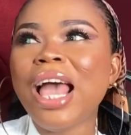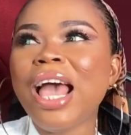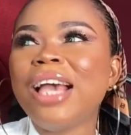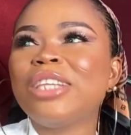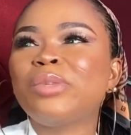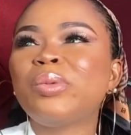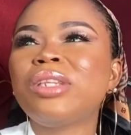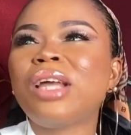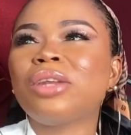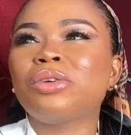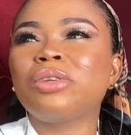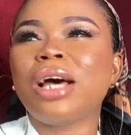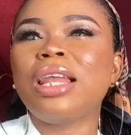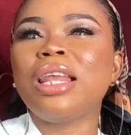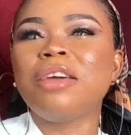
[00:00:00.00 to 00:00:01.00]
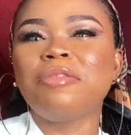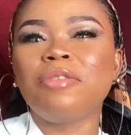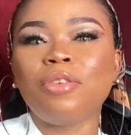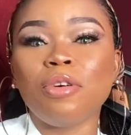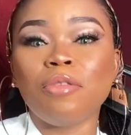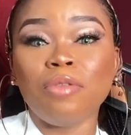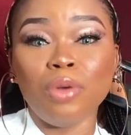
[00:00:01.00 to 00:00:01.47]
it's been another
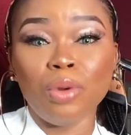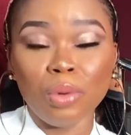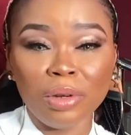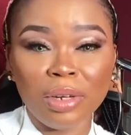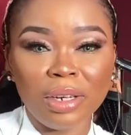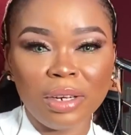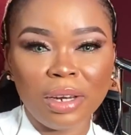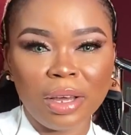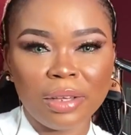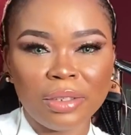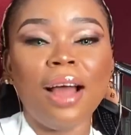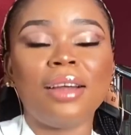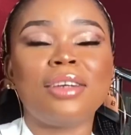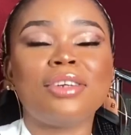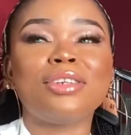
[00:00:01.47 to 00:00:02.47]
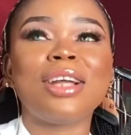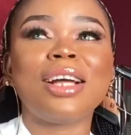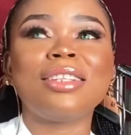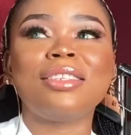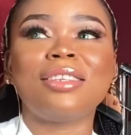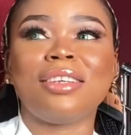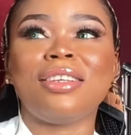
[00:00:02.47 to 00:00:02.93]
level of loneliness. And
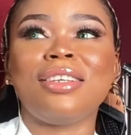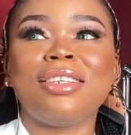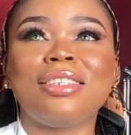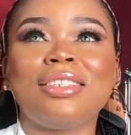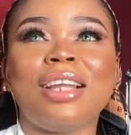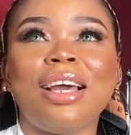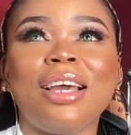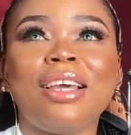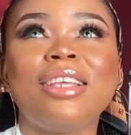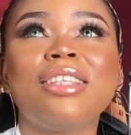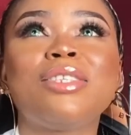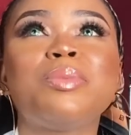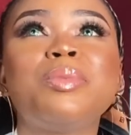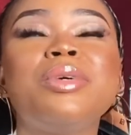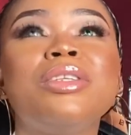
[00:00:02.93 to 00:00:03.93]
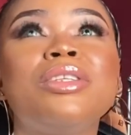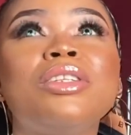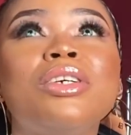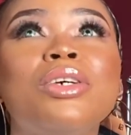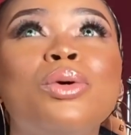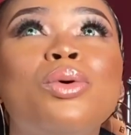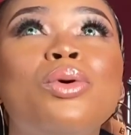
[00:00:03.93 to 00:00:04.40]
another thing is like, it's been
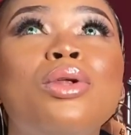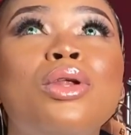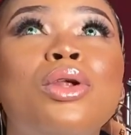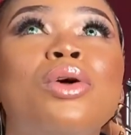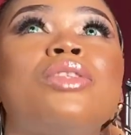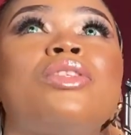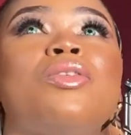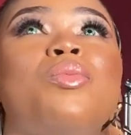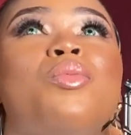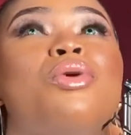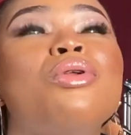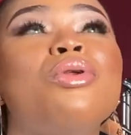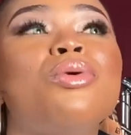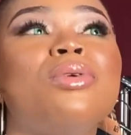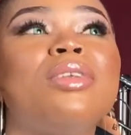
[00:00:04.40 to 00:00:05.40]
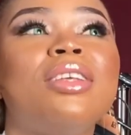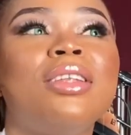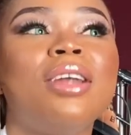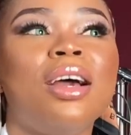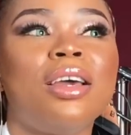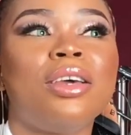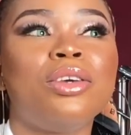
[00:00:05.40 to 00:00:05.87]
a whole lot more lonely
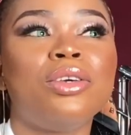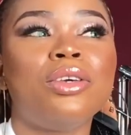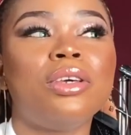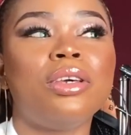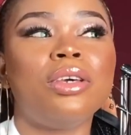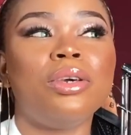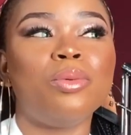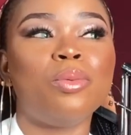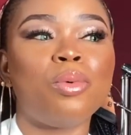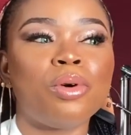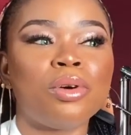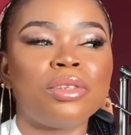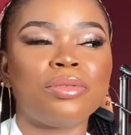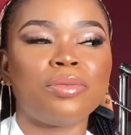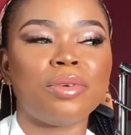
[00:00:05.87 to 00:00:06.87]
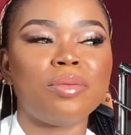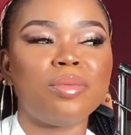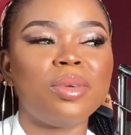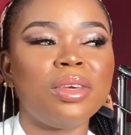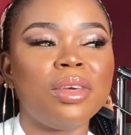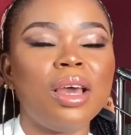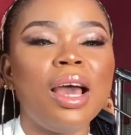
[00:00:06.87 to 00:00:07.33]
than it was for
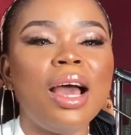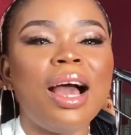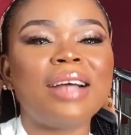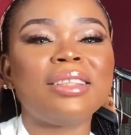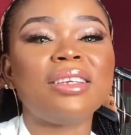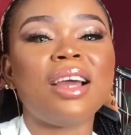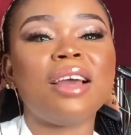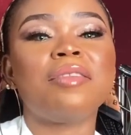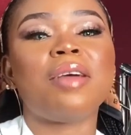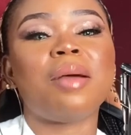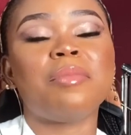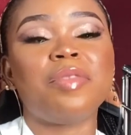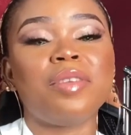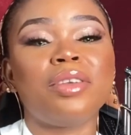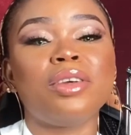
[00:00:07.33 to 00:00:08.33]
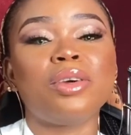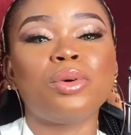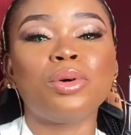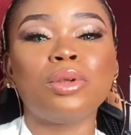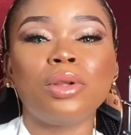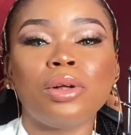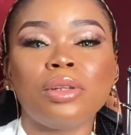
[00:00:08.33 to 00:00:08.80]
me. I think I'm feeling a
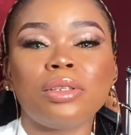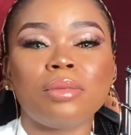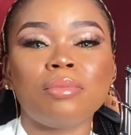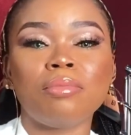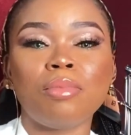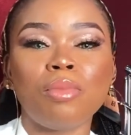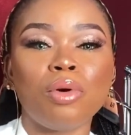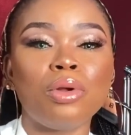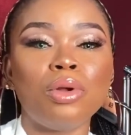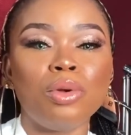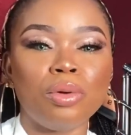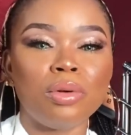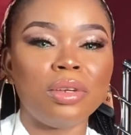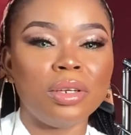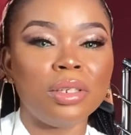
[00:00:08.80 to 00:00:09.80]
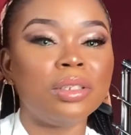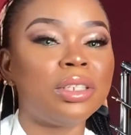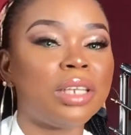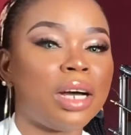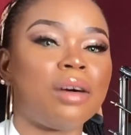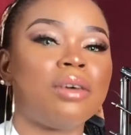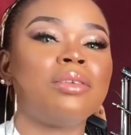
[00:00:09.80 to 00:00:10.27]
whole lot more lonely
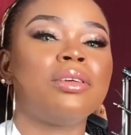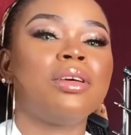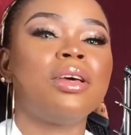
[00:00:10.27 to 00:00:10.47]
now,